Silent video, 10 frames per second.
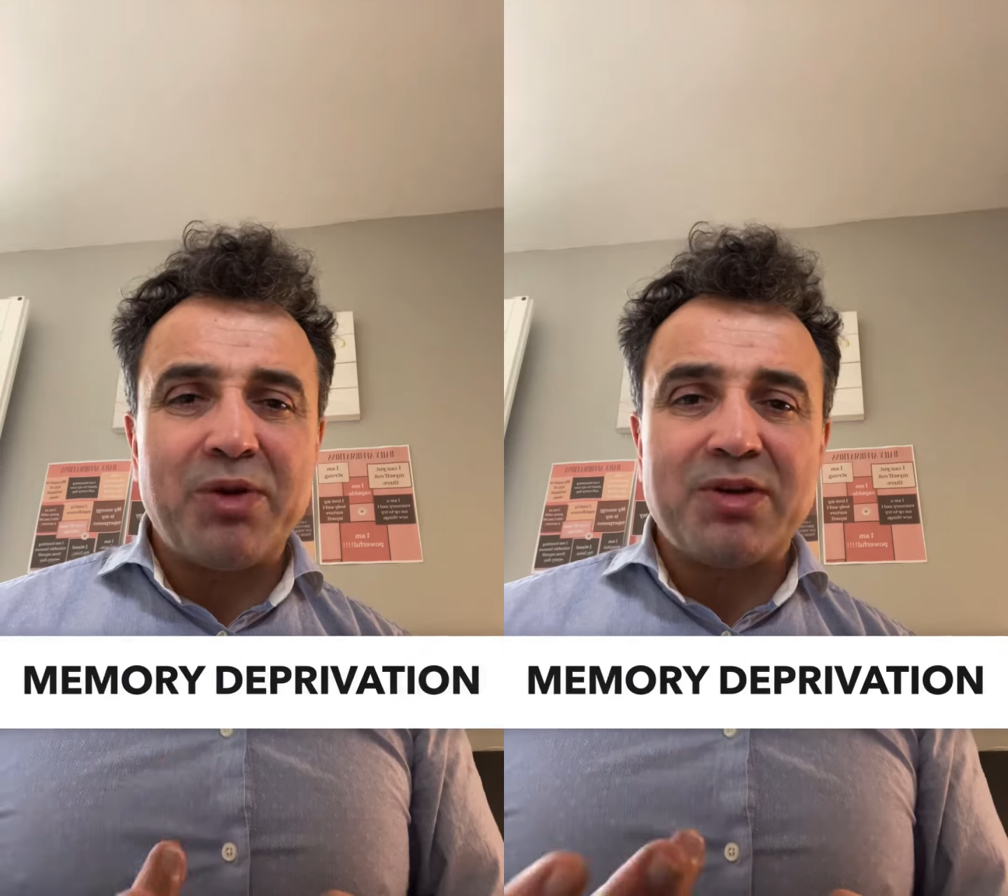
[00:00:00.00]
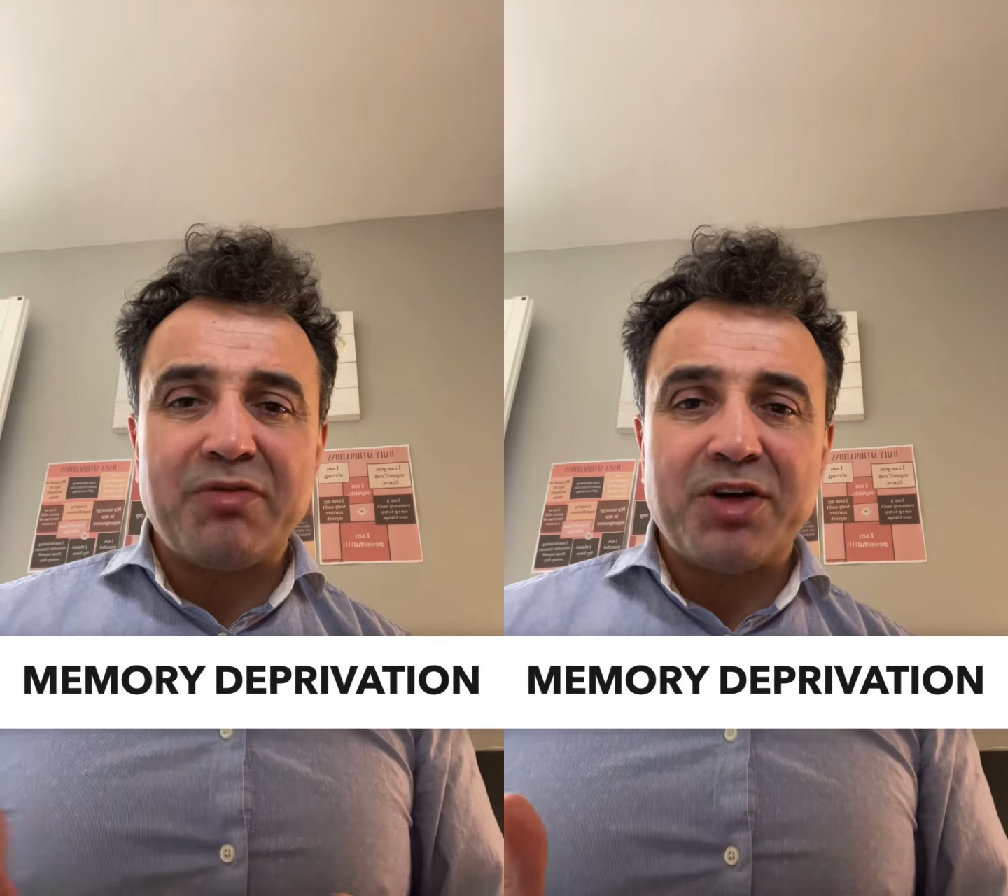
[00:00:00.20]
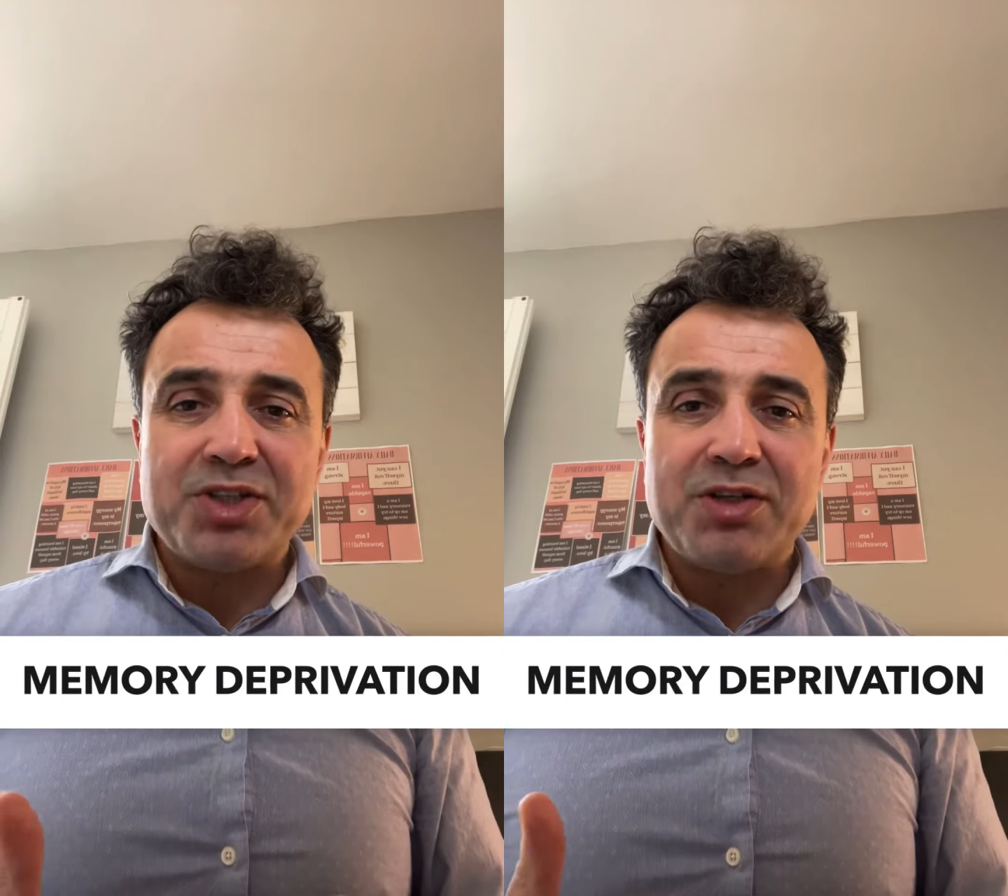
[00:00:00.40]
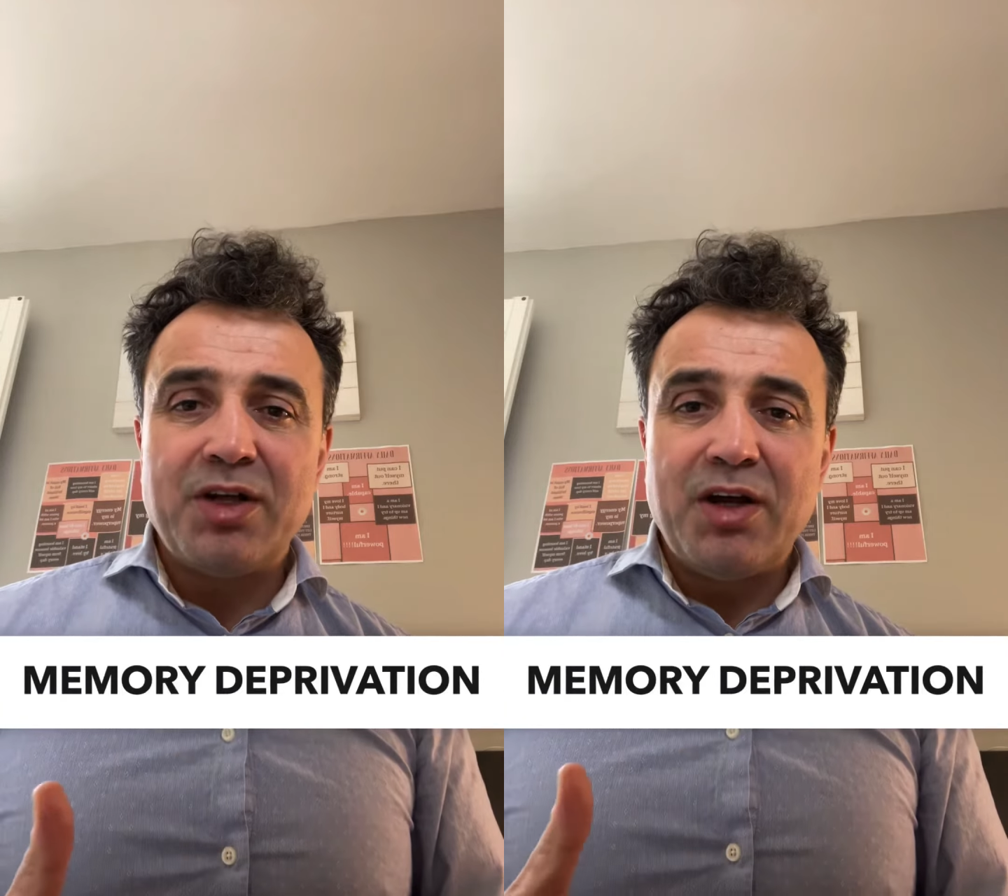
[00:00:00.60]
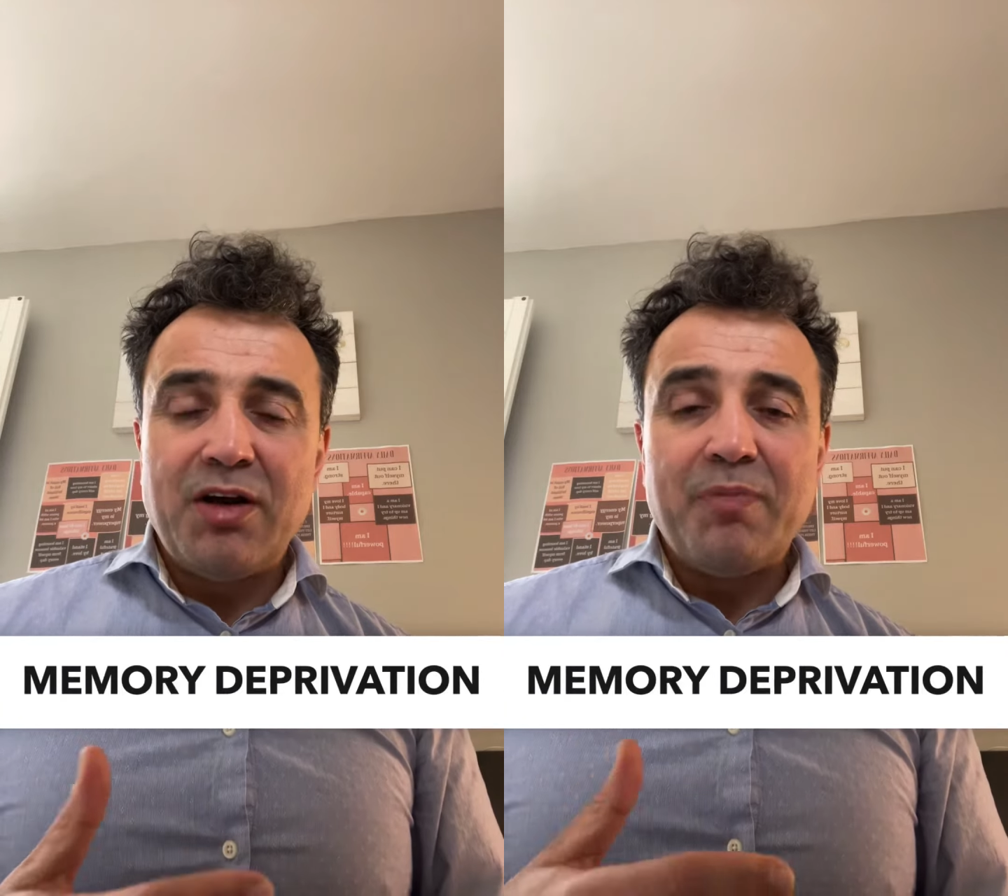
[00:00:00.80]
intervention
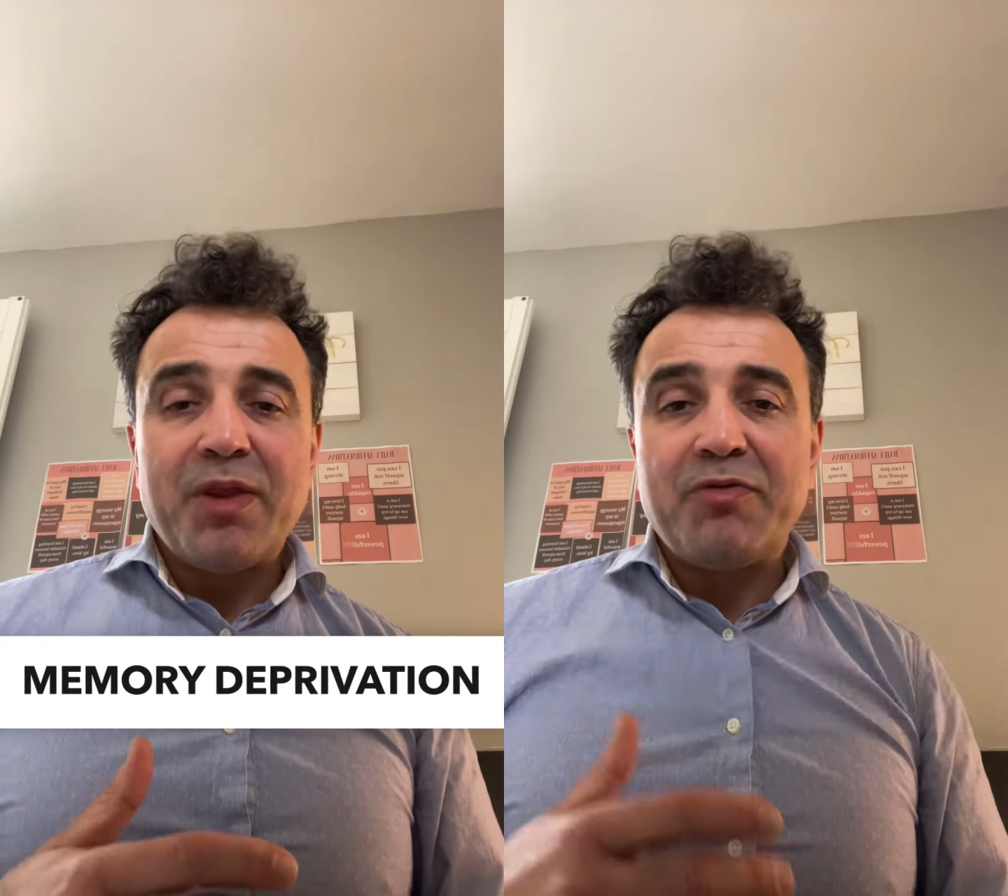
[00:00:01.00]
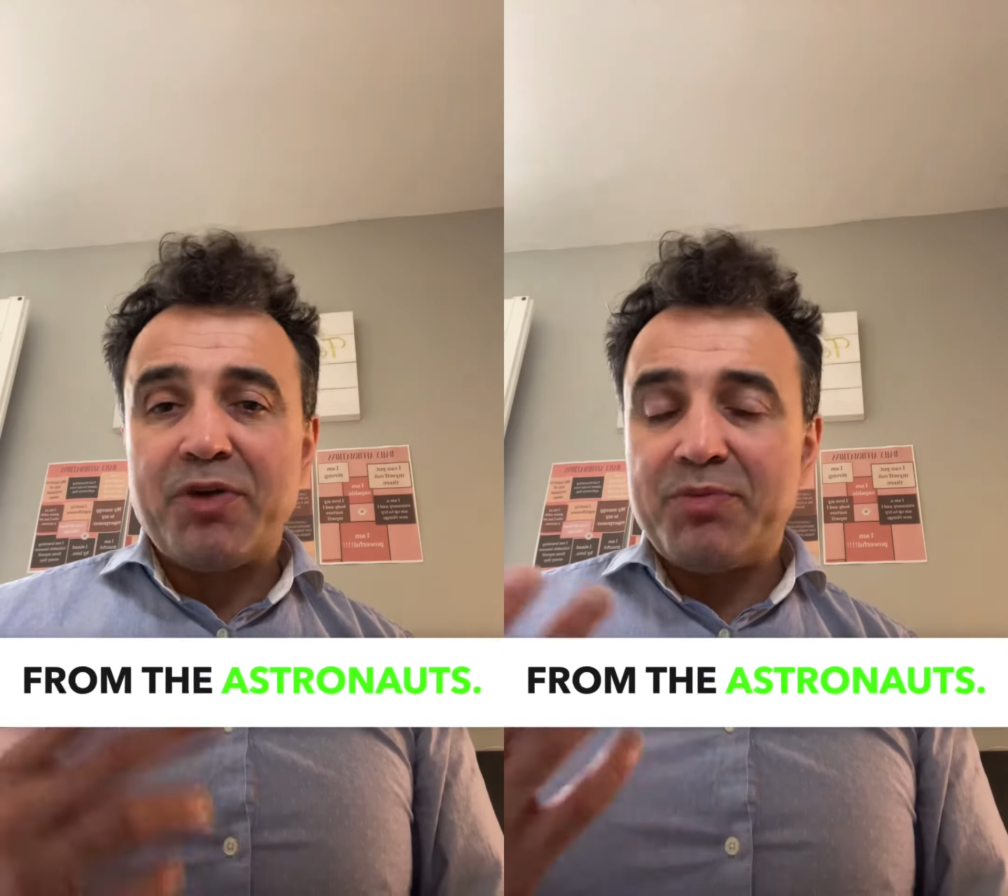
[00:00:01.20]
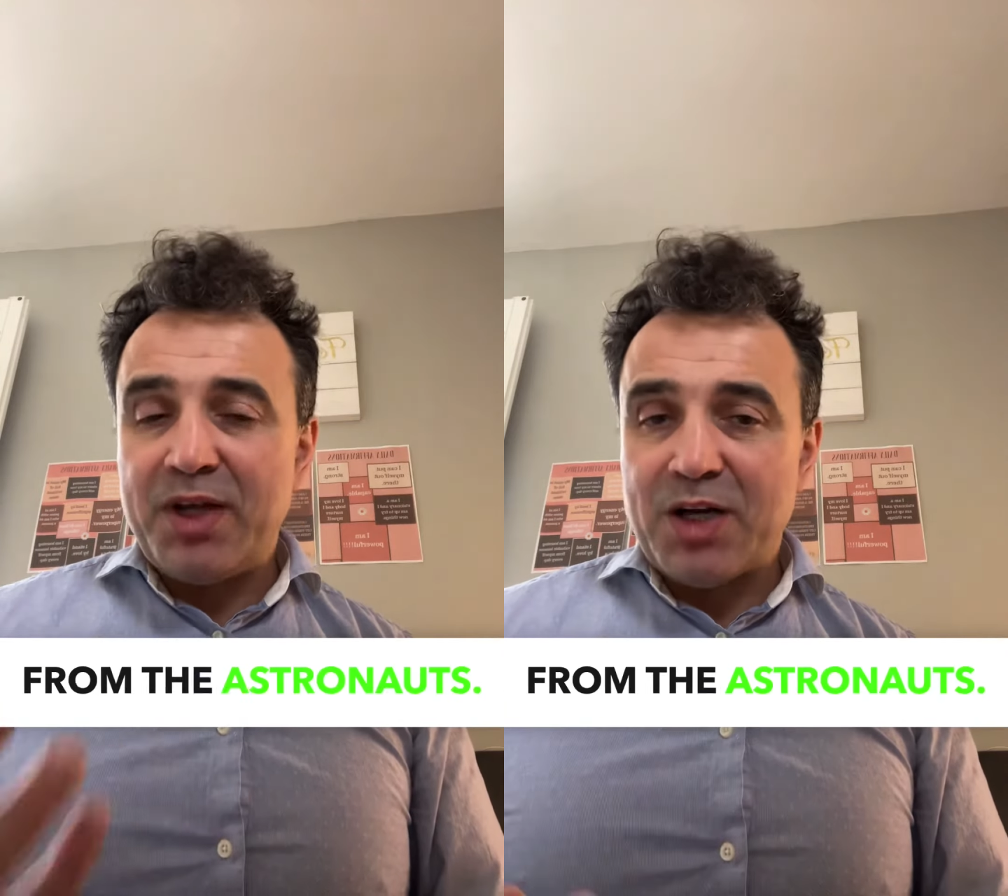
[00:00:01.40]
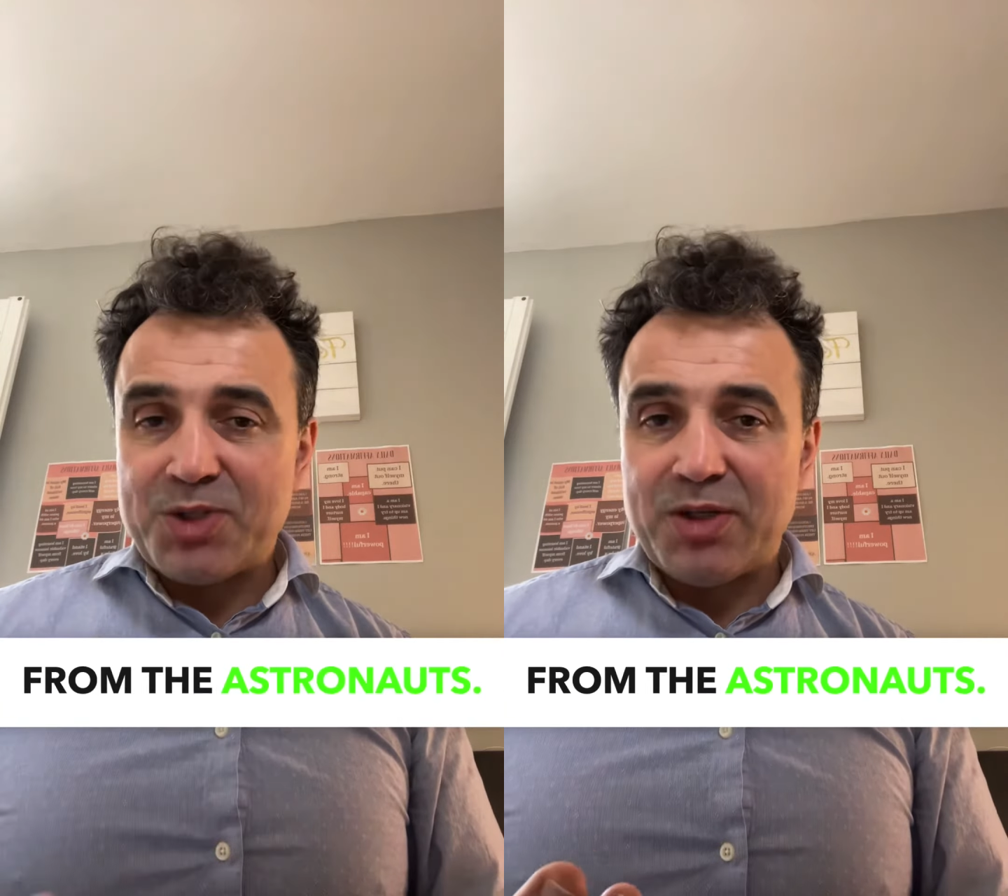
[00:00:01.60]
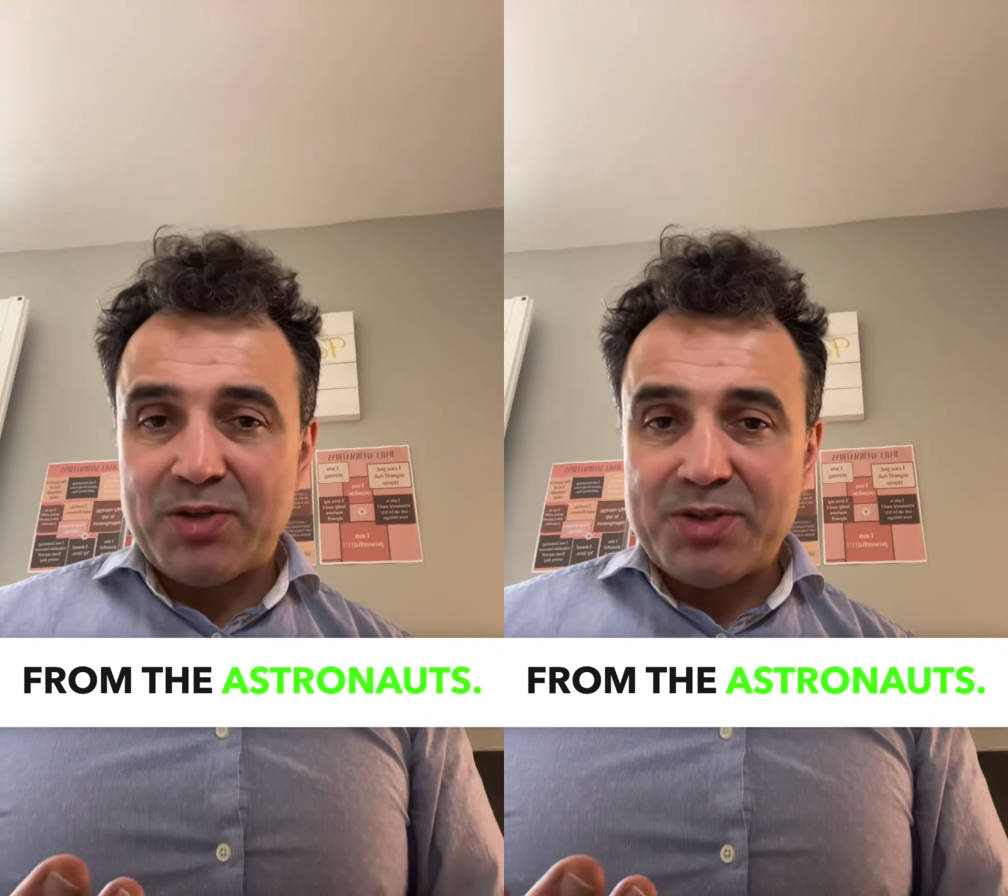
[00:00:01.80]
from the
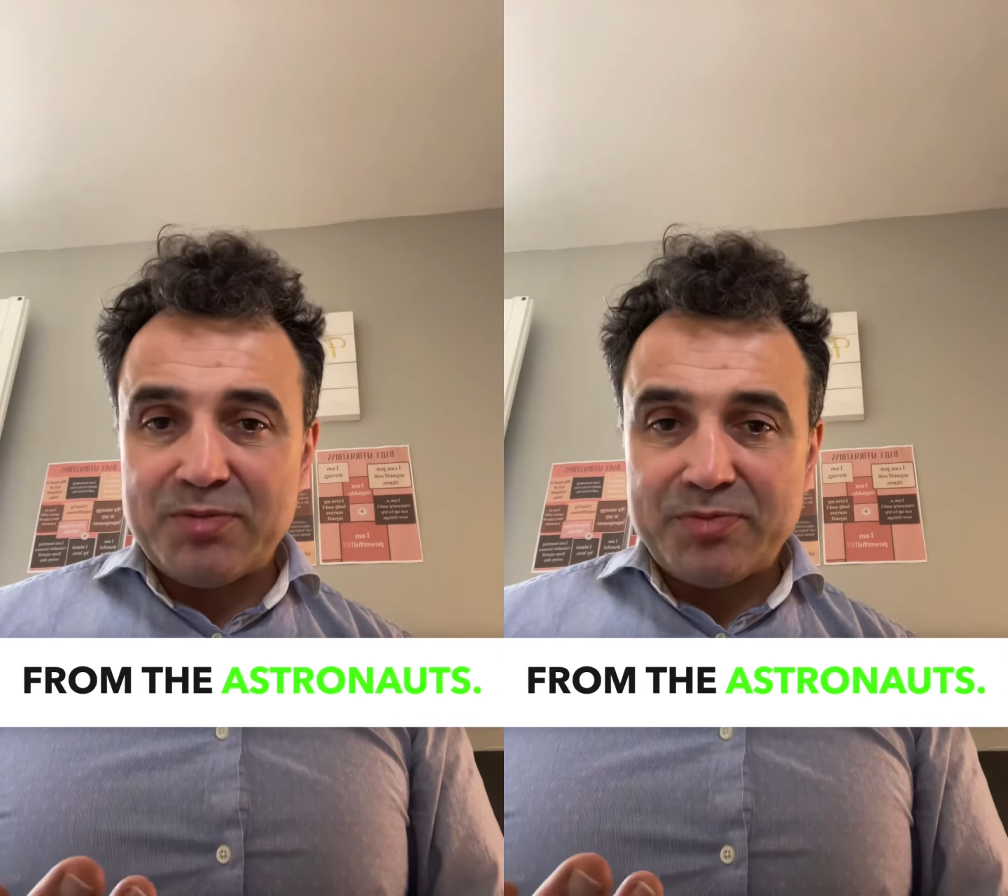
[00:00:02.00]
astronauts.